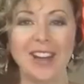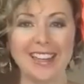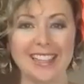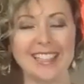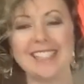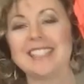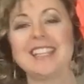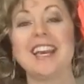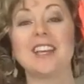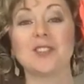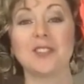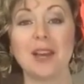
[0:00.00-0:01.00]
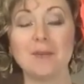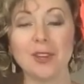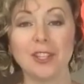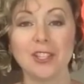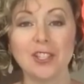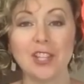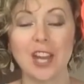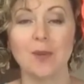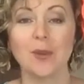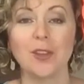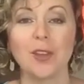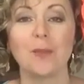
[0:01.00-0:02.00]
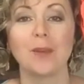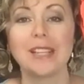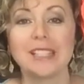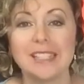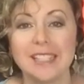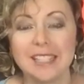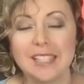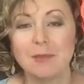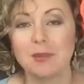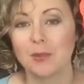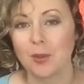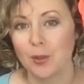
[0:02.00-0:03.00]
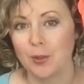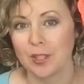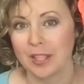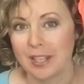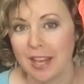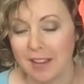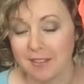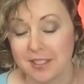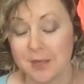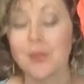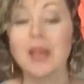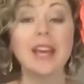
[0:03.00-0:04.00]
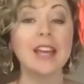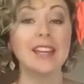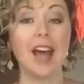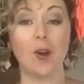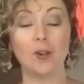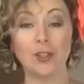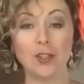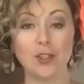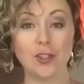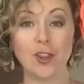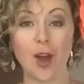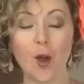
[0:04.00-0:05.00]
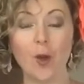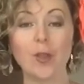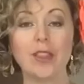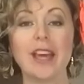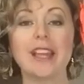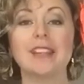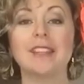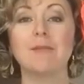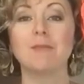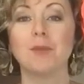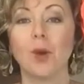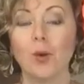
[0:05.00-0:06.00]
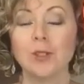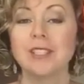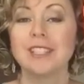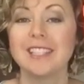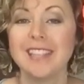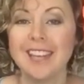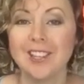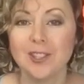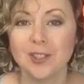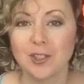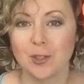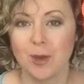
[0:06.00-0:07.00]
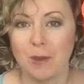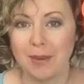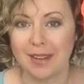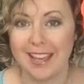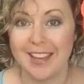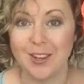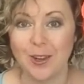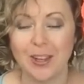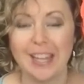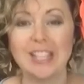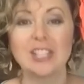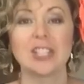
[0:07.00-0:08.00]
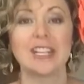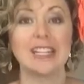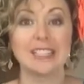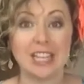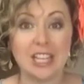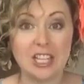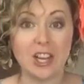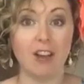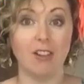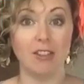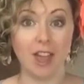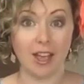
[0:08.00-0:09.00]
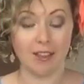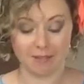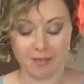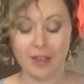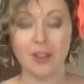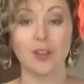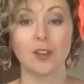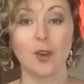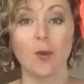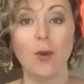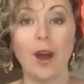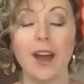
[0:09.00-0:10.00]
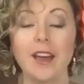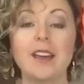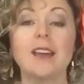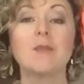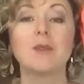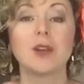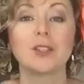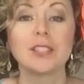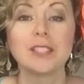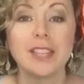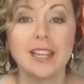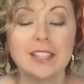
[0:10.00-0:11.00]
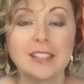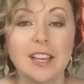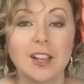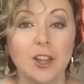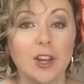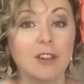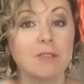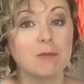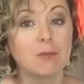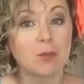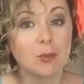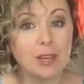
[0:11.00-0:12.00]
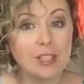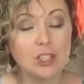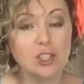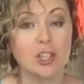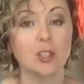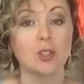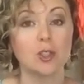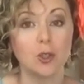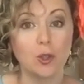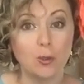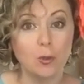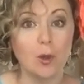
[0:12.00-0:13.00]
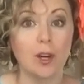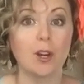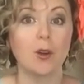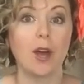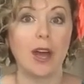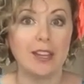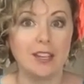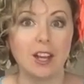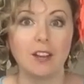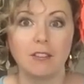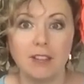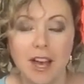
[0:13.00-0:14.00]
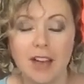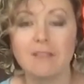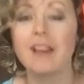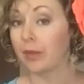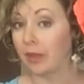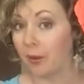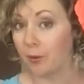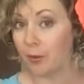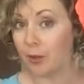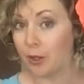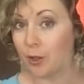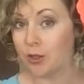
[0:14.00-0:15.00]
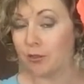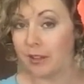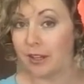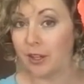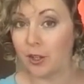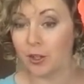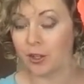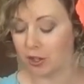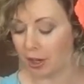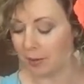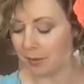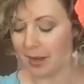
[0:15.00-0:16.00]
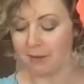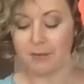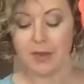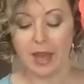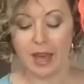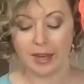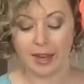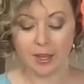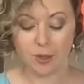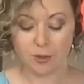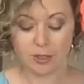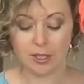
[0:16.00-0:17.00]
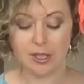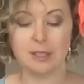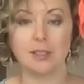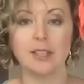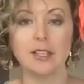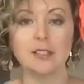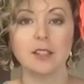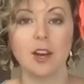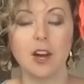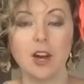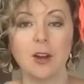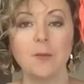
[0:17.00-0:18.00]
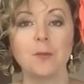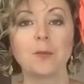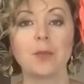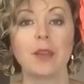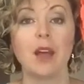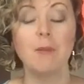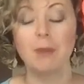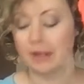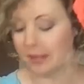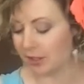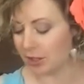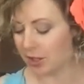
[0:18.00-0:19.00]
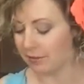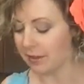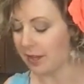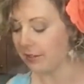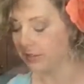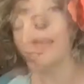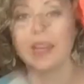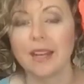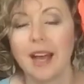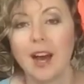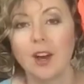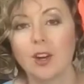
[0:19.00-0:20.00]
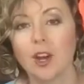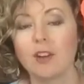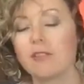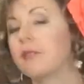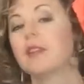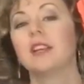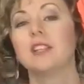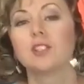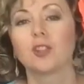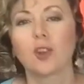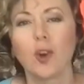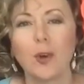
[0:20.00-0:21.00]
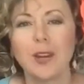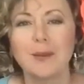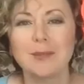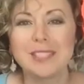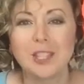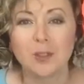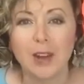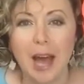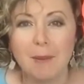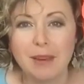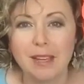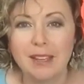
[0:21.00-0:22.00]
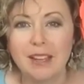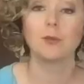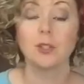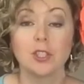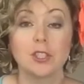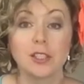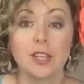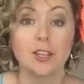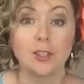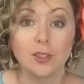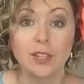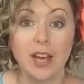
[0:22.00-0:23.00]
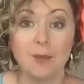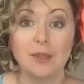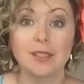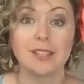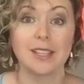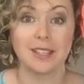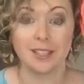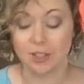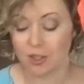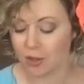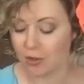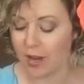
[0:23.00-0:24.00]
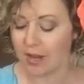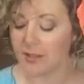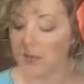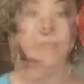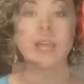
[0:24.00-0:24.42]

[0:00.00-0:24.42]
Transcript: Alina Z and today I'm gonna share with you my Z tips for using knives. Now, did you know that the most dangerous weapon in your kitchen is a dull knife? You know why? Because it takes a lot of pressure to work a dull knife. We wanna use a very good sharp knife. And I use these, these are Abundant Chef knives made out of zirconium ceramic, which is second to diamonds in its strength.